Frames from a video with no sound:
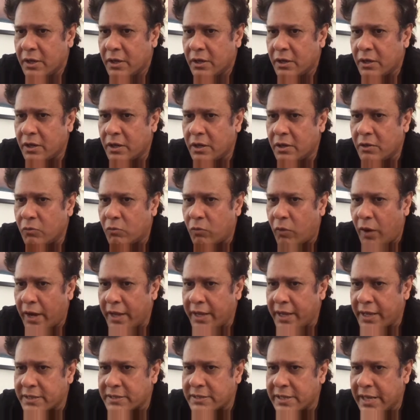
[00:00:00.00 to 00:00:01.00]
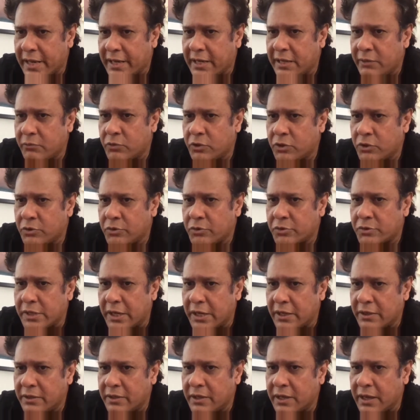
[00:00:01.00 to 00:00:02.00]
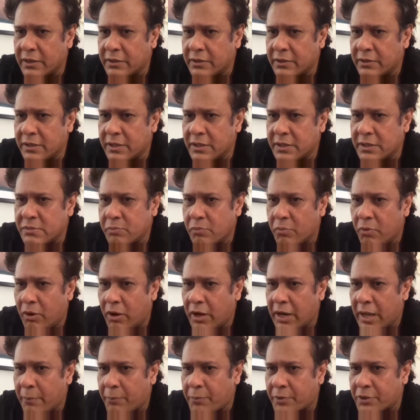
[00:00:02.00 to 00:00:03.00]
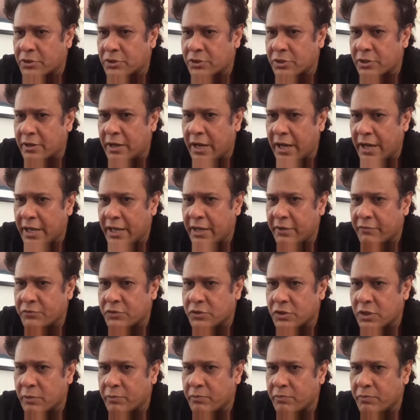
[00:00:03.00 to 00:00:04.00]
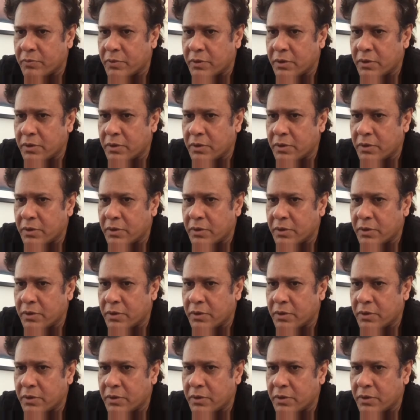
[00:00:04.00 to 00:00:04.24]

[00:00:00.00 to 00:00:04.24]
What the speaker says: Why exactly would you use anything other than a small aperture, high F stop?